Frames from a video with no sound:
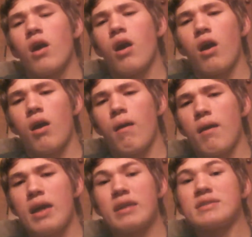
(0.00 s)

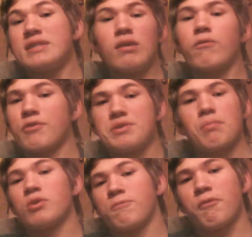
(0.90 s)
and Silver is the
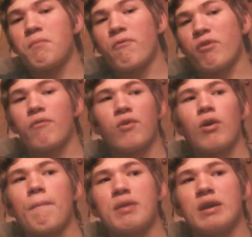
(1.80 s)
most free moving of
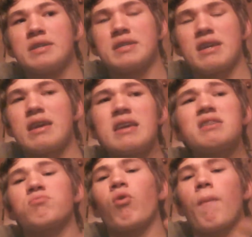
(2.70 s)
because
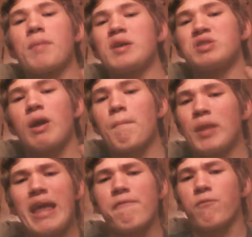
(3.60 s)
he's more based on
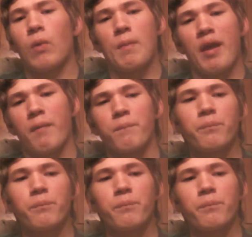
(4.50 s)
platforming.